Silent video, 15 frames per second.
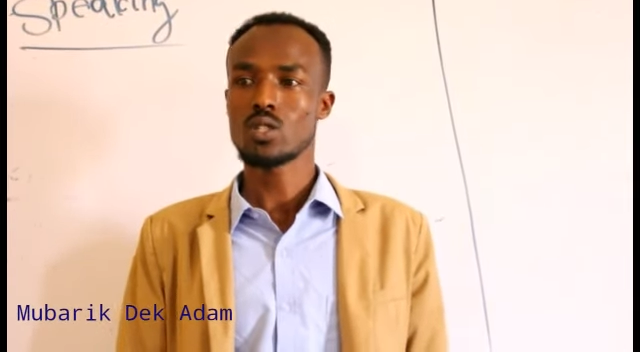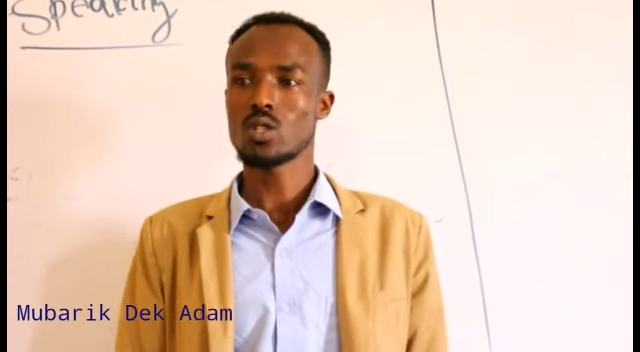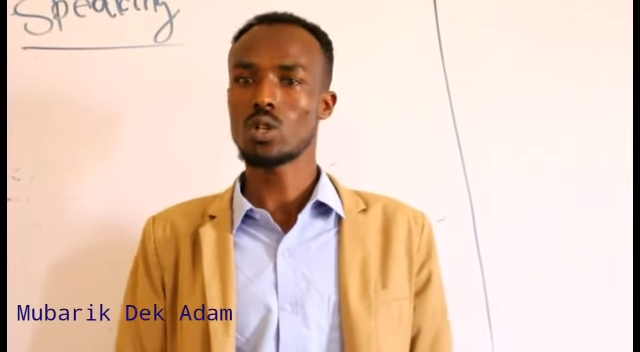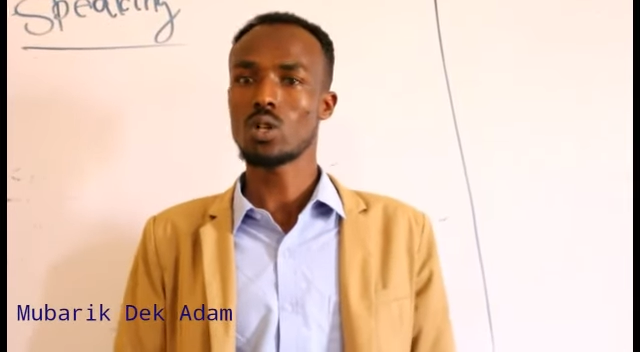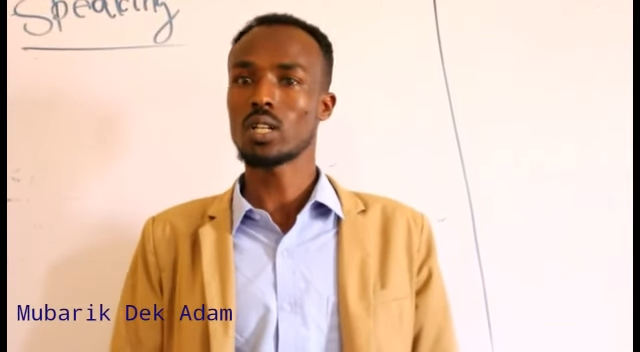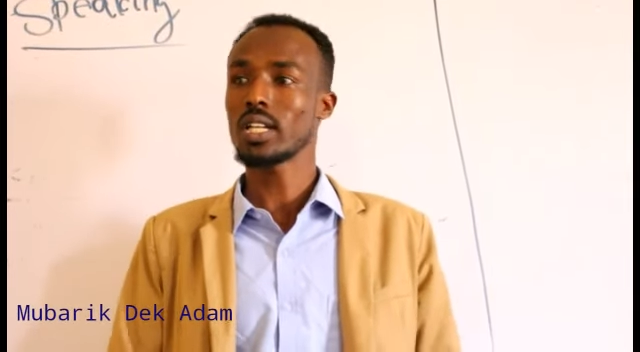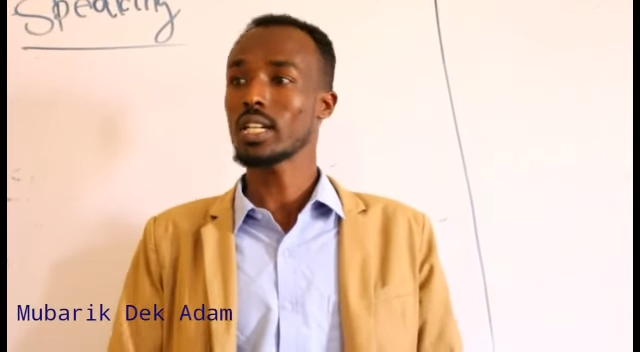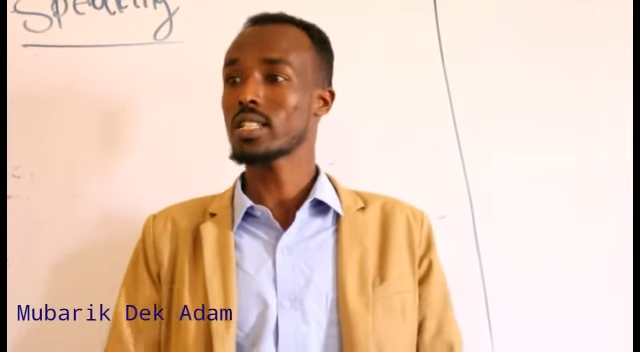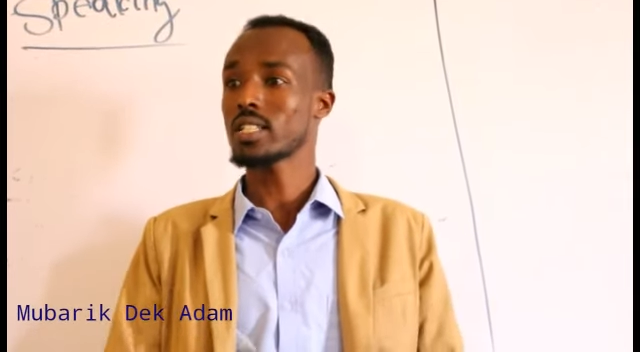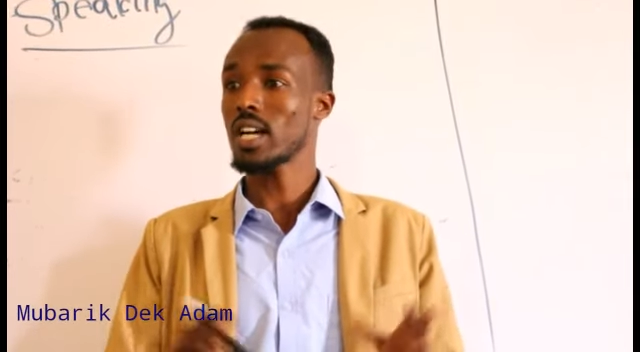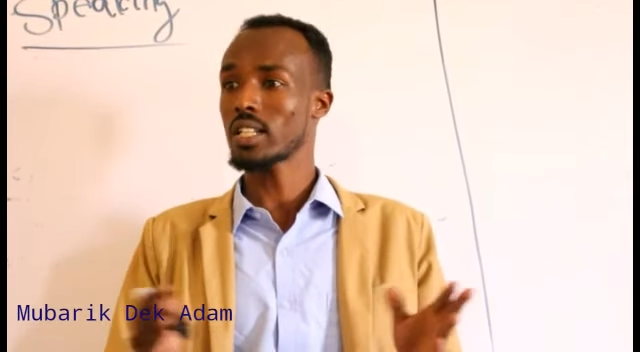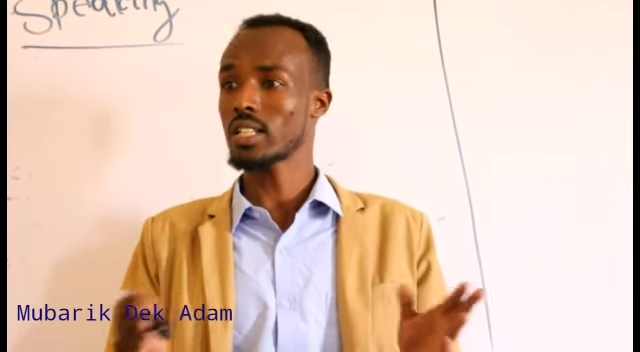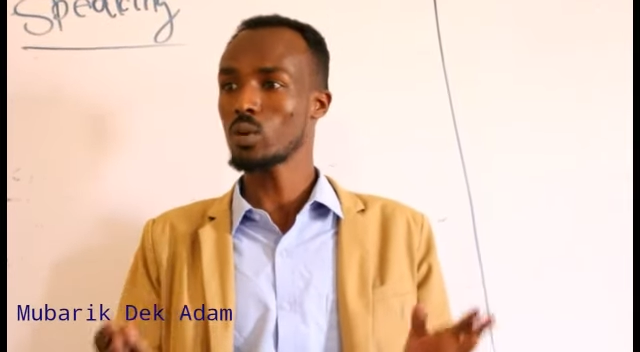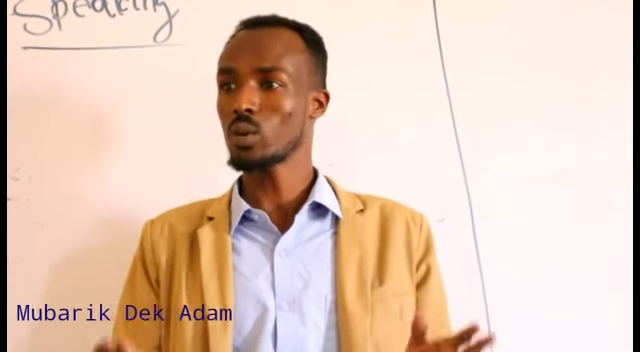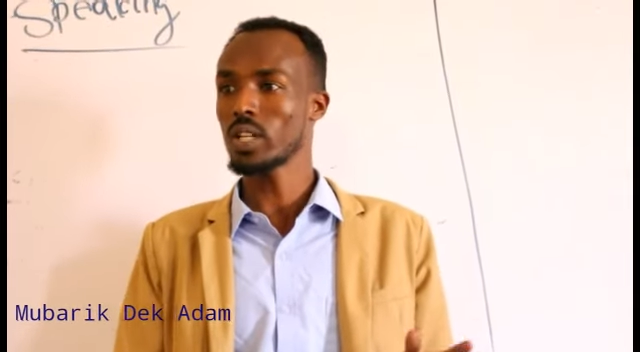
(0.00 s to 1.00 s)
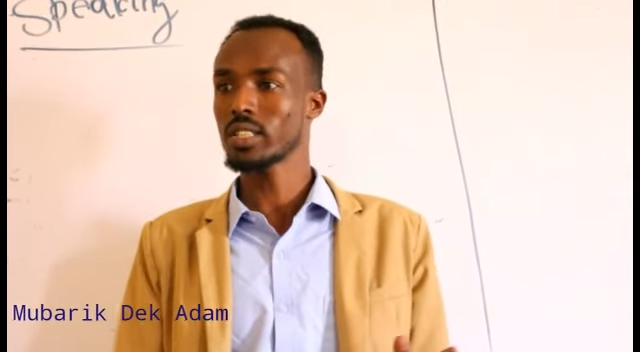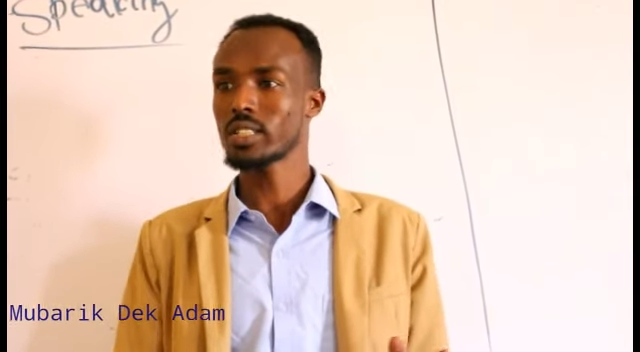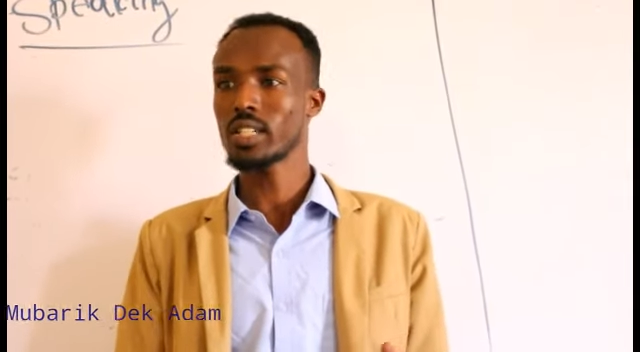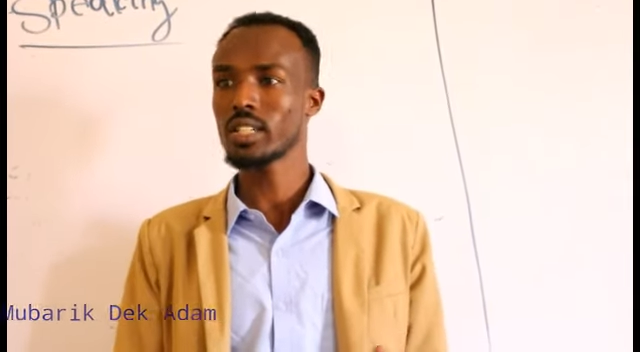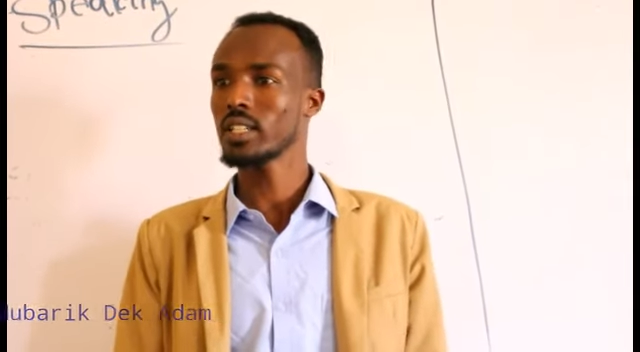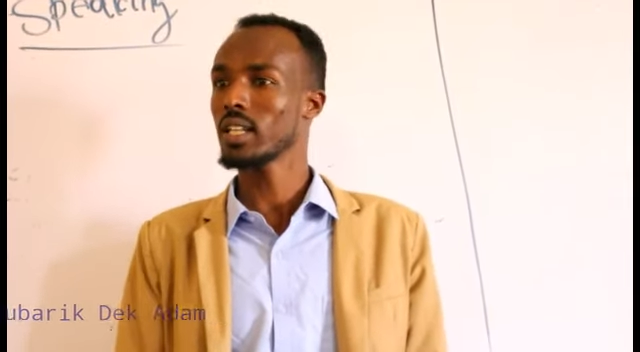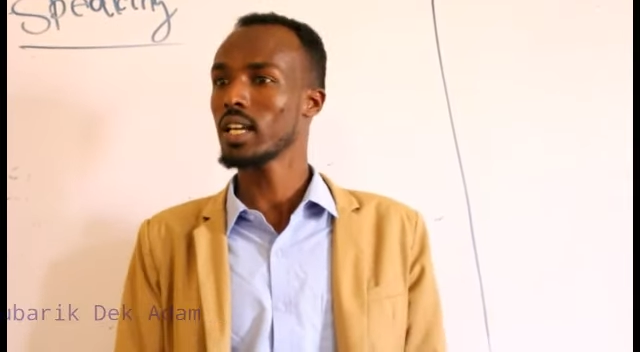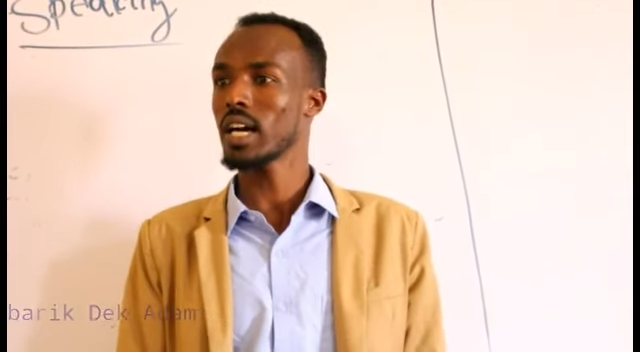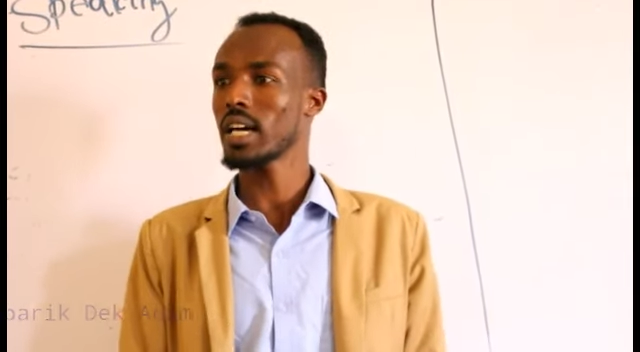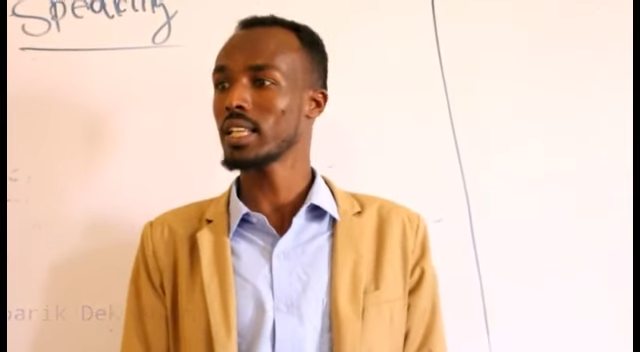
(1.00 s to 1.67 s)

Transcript: So let us start our lesson.